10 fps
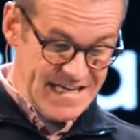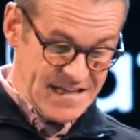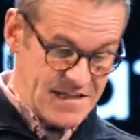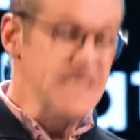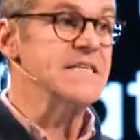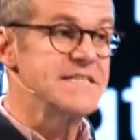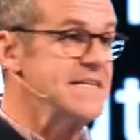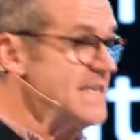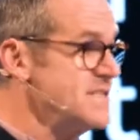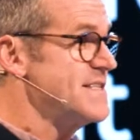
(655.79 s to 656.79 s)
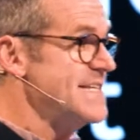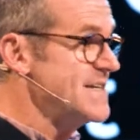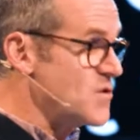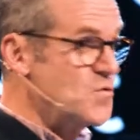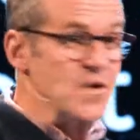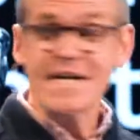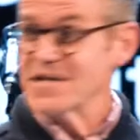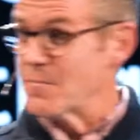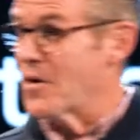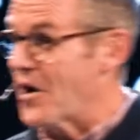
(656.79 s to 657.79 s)
This is the agreed
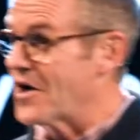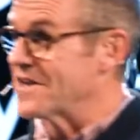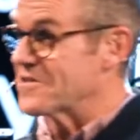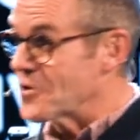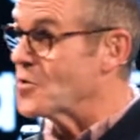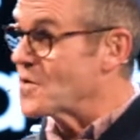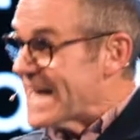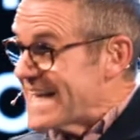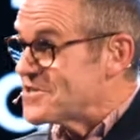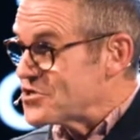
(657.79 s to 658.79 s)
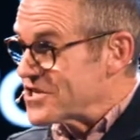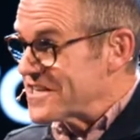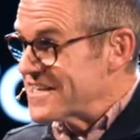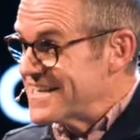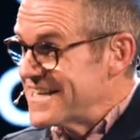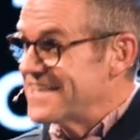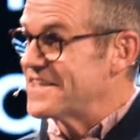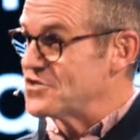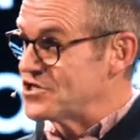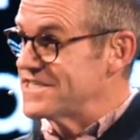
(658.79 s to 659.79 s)
upon location
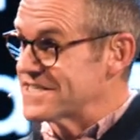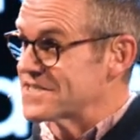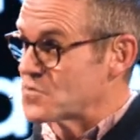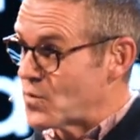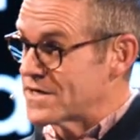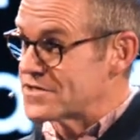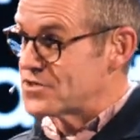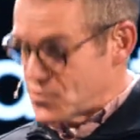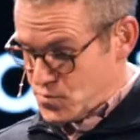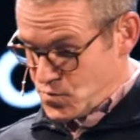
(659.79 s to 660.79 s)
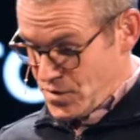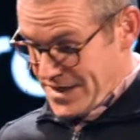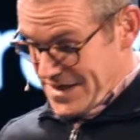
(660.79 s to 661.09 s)
that Jesus was to